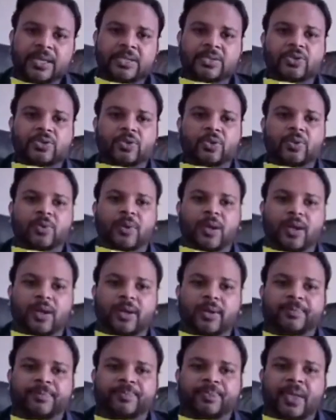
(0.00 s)

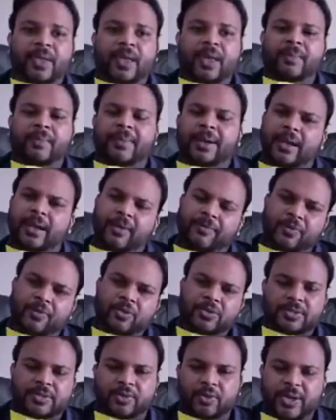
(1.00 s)
So, but of
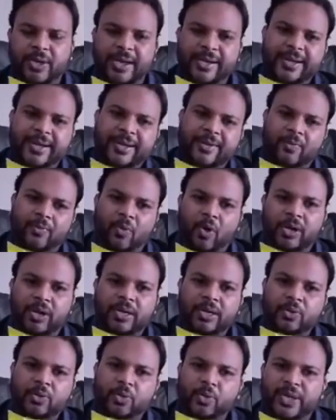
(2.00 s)
course, you can drink
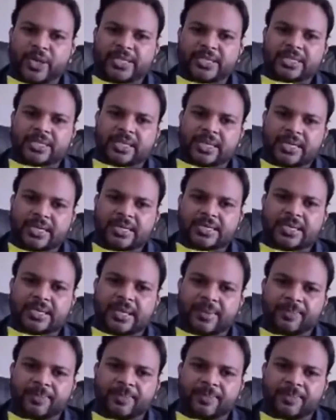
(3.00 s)
water to quench thirst.